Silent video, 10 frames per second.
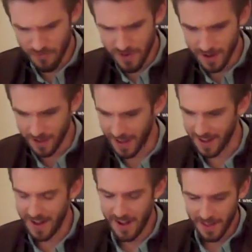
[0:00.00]
the real,
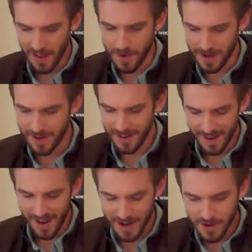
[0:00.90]
like... I mean,
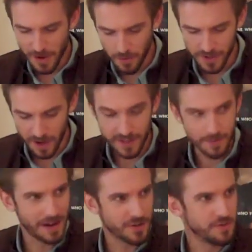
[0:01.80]
I knew there was a
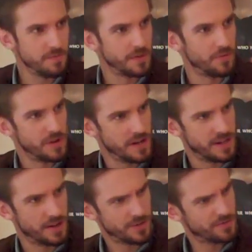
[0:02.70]
spectrum, but, re-
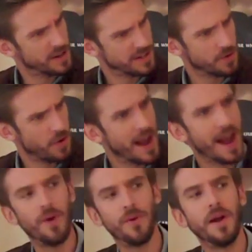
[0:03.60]
you know, just realizing quite
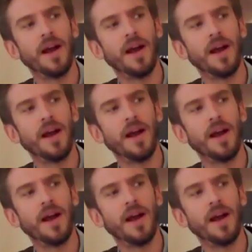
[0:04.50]
how,